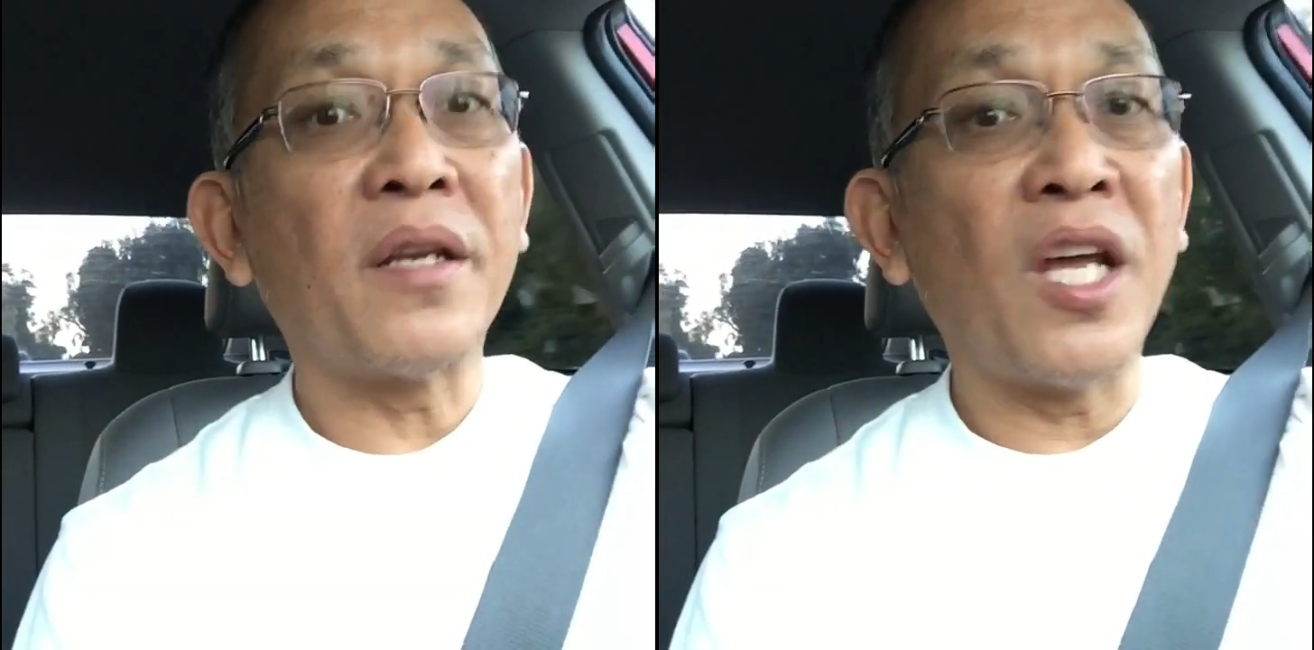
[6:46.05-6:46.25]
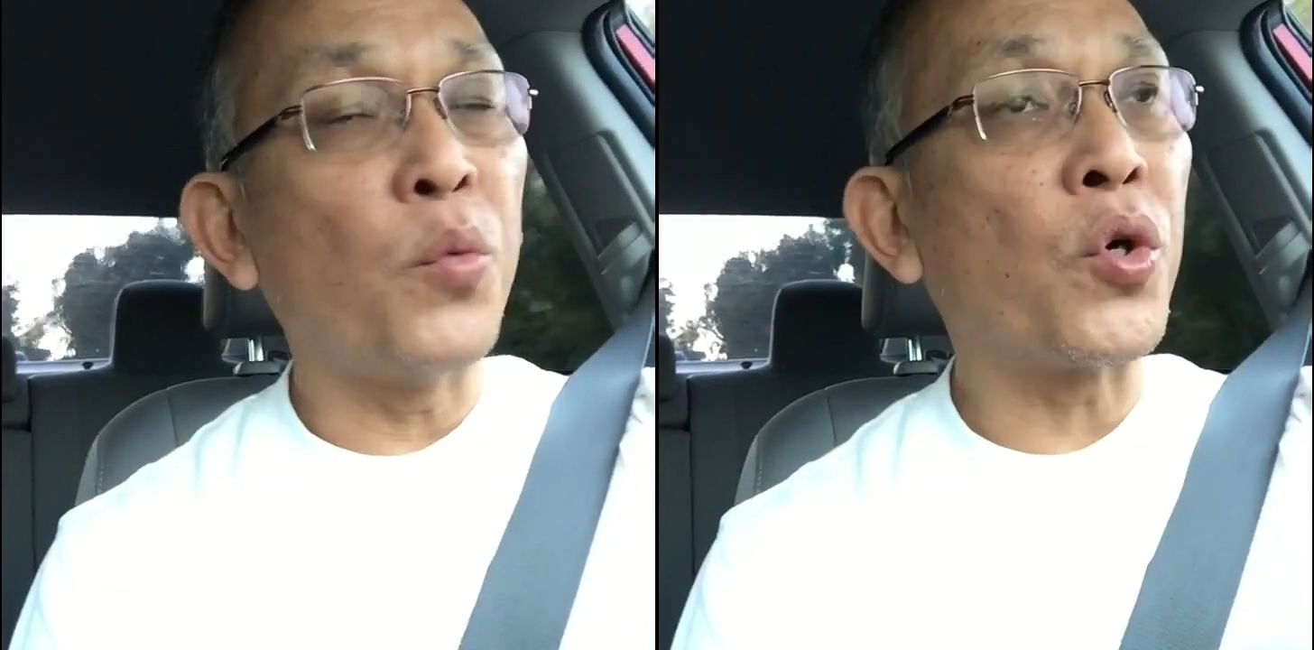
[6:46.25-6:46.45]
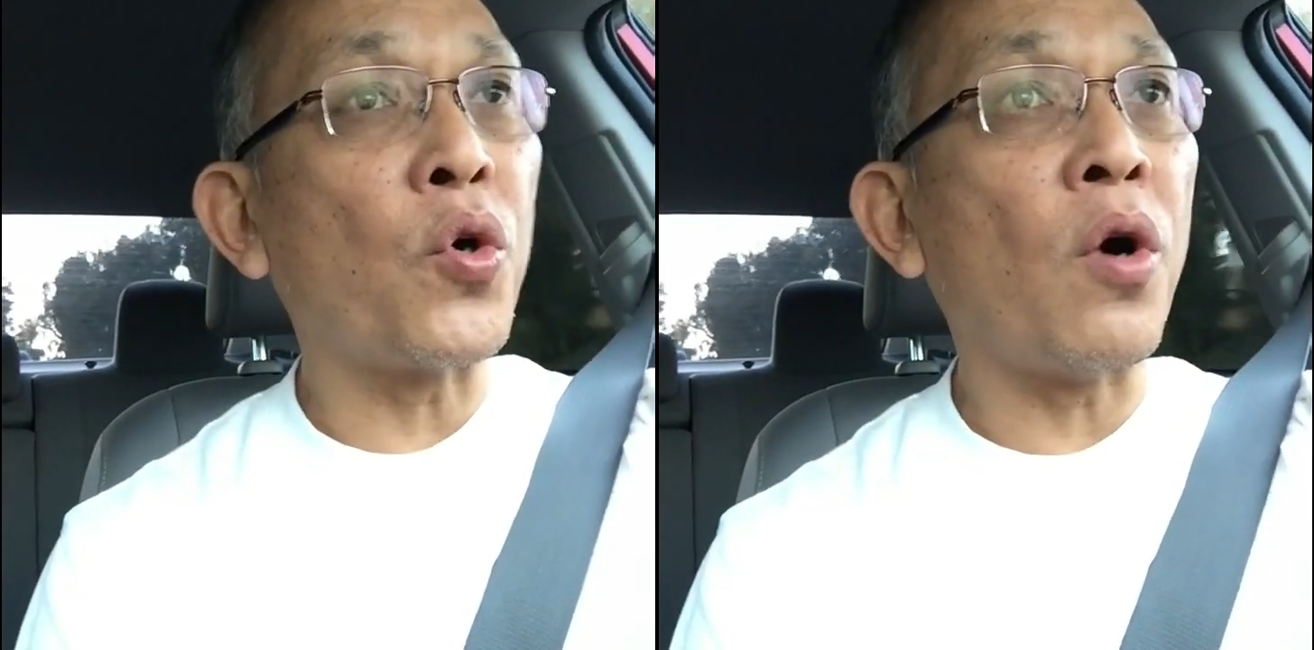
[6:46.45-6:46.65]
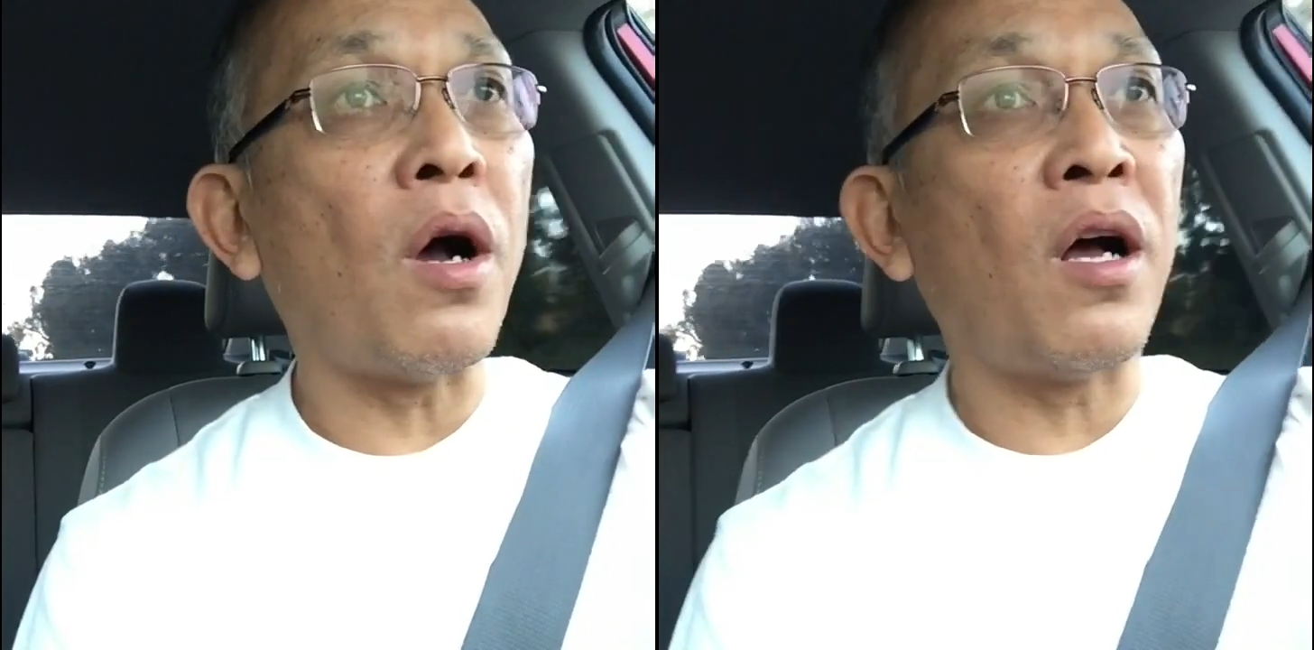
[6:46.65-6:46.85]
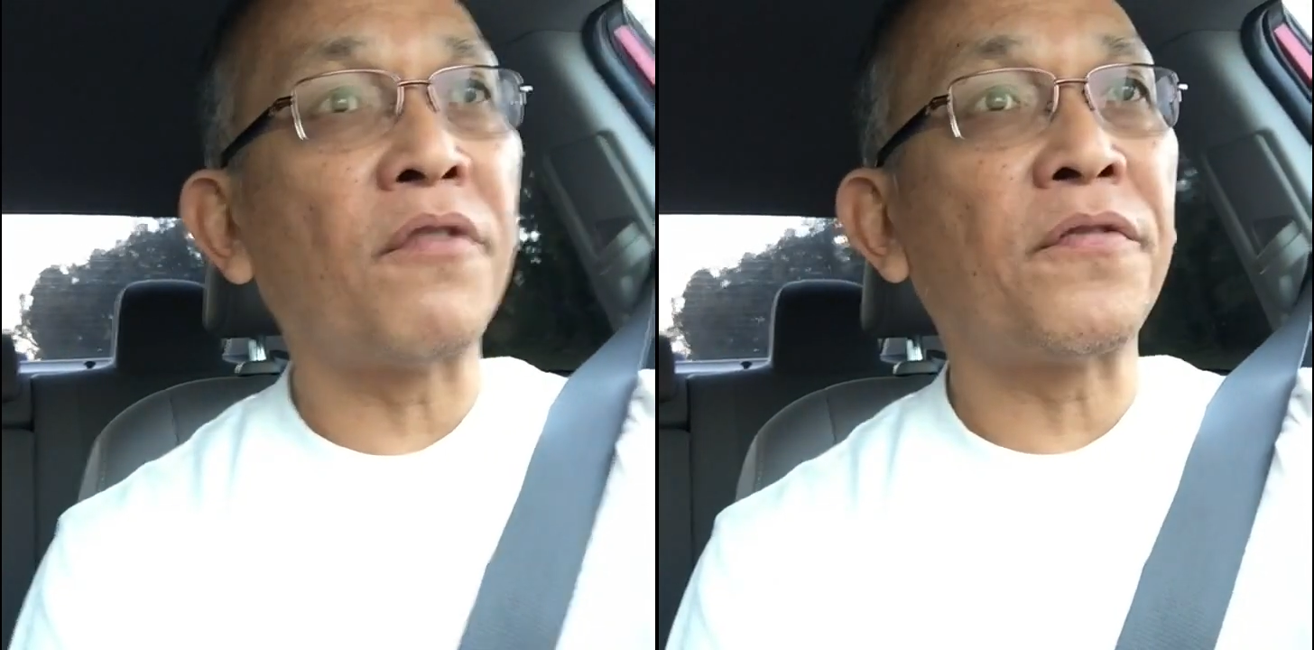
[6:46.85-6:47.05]
They will go
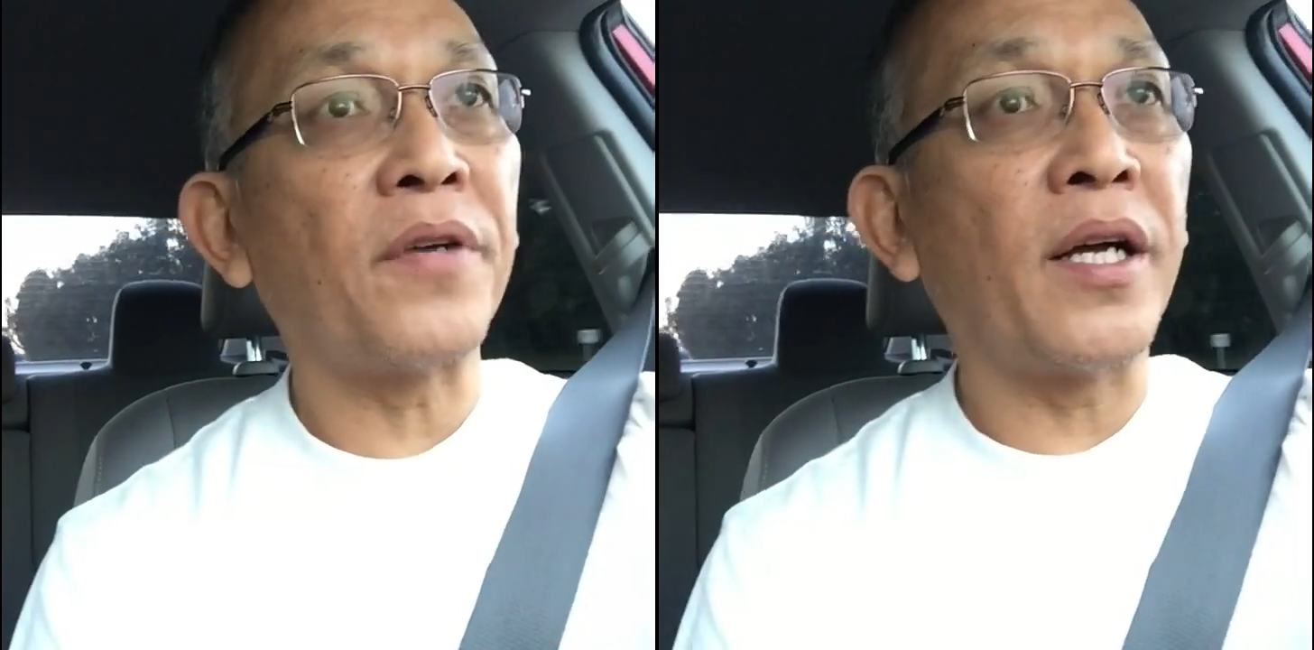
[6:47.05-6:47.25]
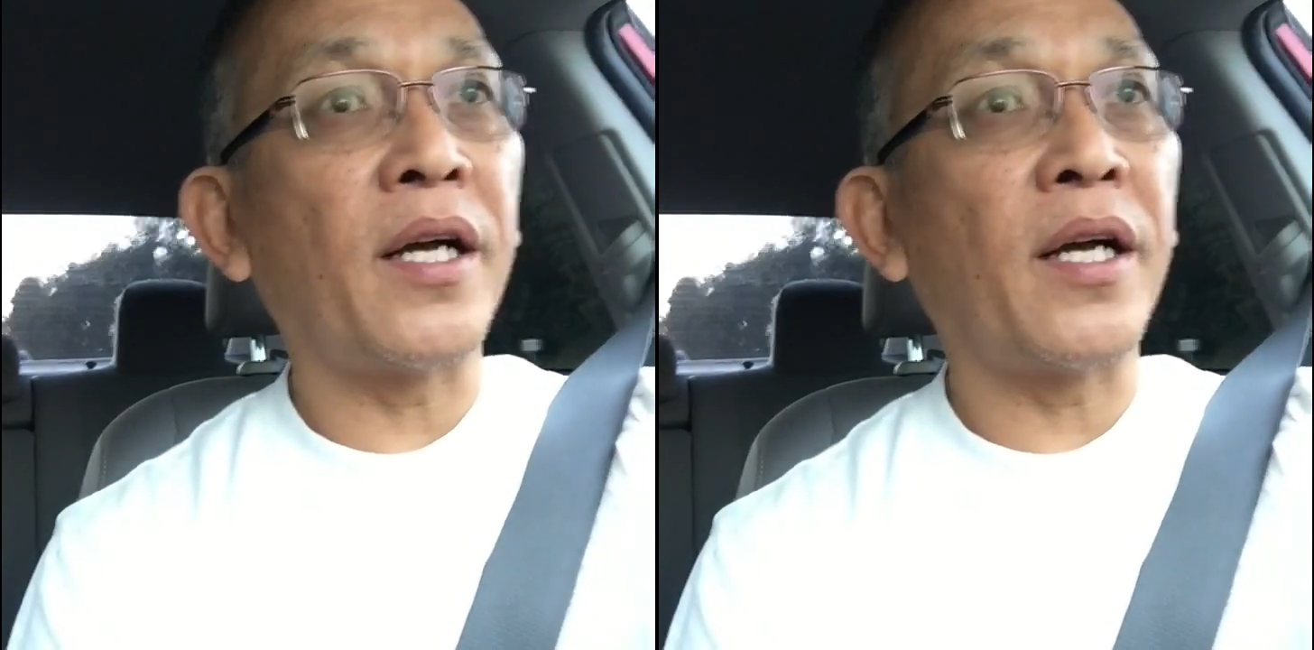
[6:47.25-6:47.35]
off